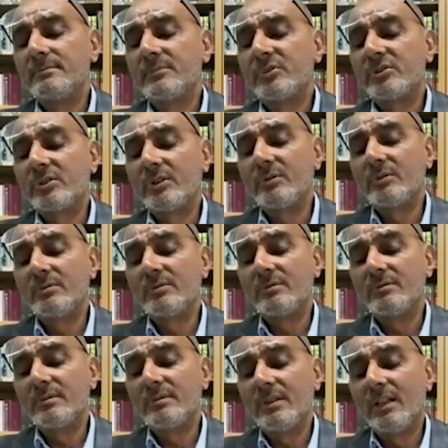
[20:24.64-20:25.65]
So
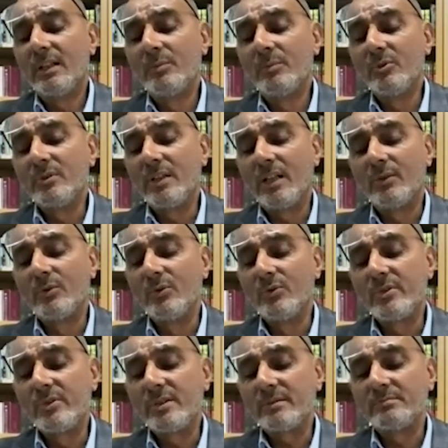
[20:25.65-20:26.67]
Abu
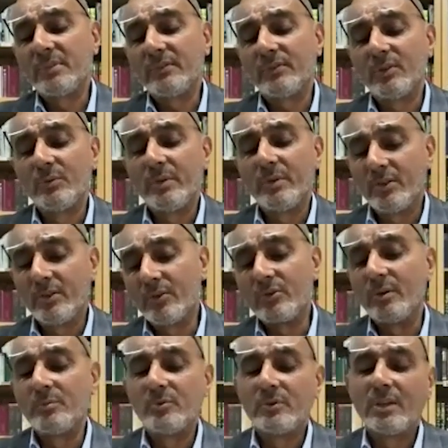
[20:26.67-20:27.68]
Dawood, before we go to
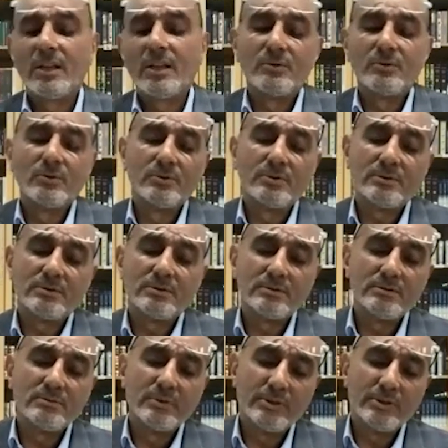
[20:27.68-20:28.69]
Abu Dawood,
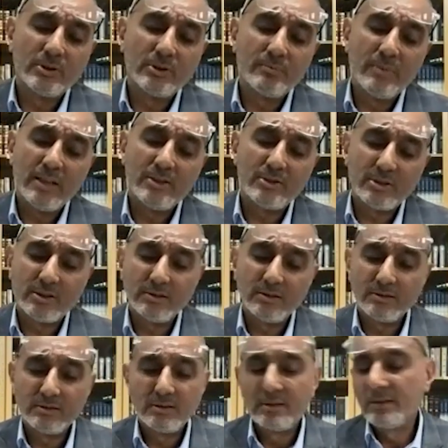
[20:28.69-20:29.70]
we should mention
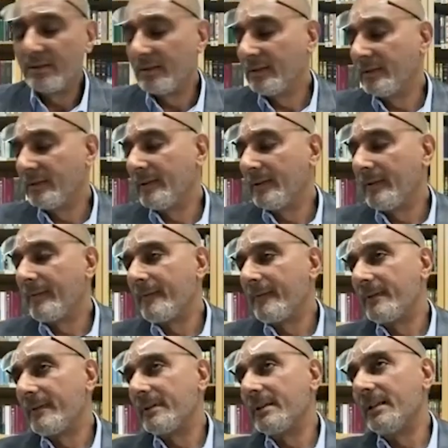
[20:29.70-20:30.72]

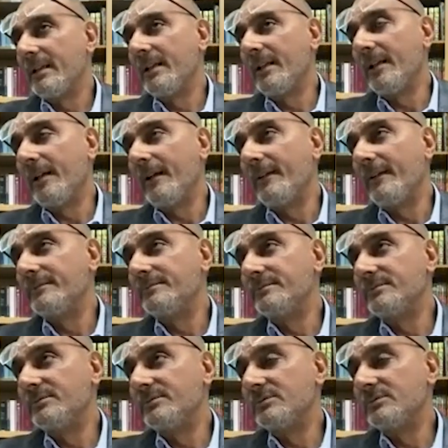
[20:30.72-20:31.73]
the
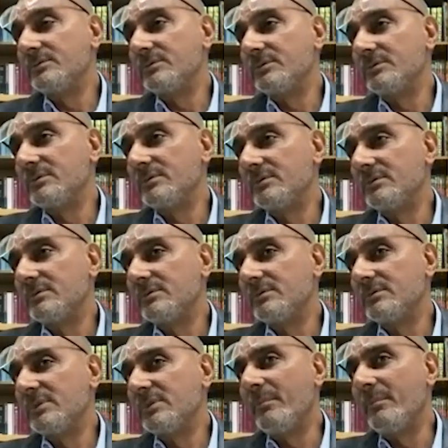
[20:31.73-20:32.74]

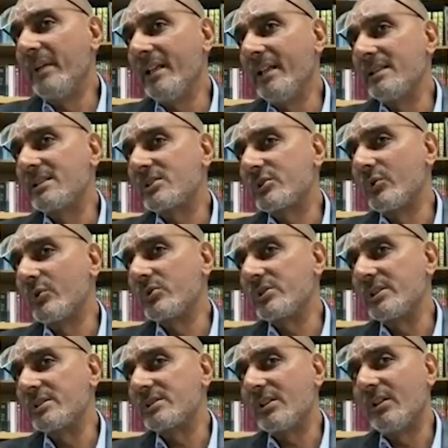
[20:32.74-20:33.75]
main
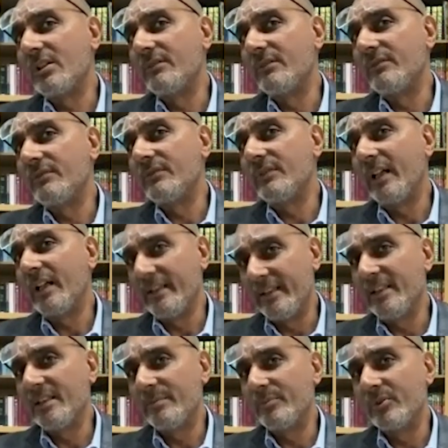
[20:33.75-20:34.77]
sources of
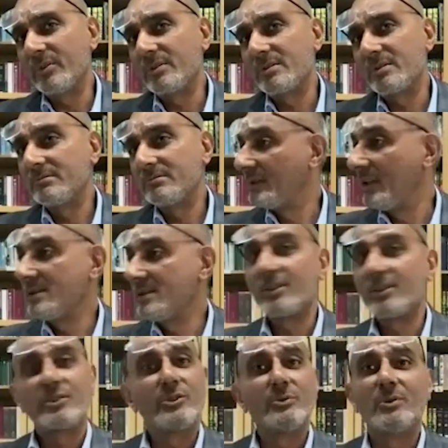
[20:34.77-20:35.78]
hadith books. These
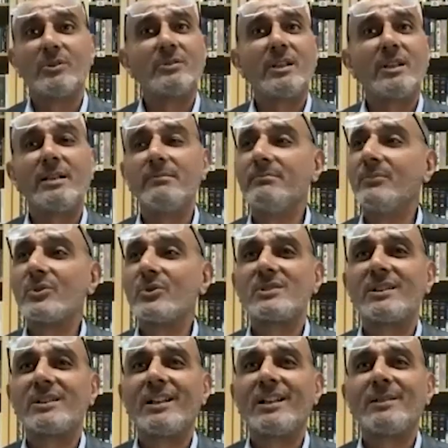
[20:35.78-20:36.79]
are two already,
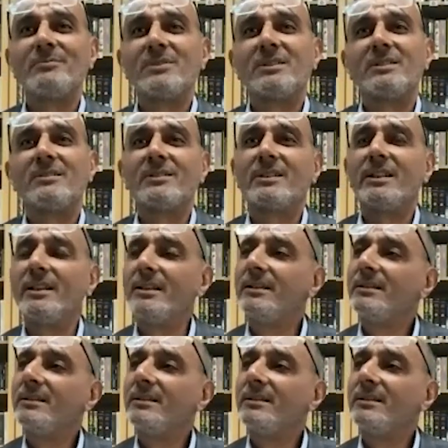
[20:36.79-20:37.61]
Musnad Ahmad, okay?